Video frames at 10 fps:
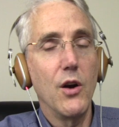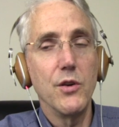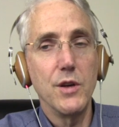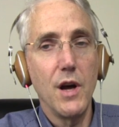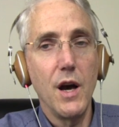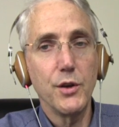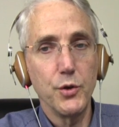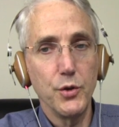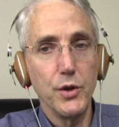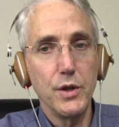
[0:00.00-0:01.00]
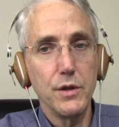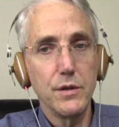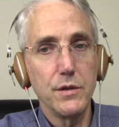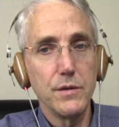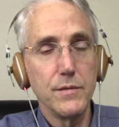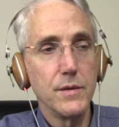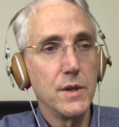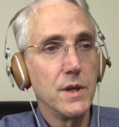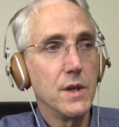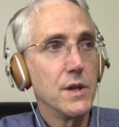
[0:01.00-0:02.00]
are not good.
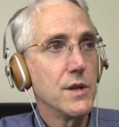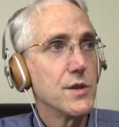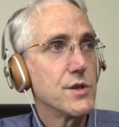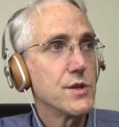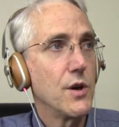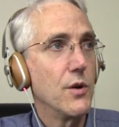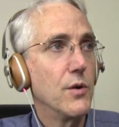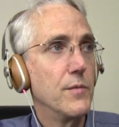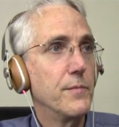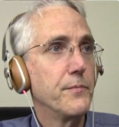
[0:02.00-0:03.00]
So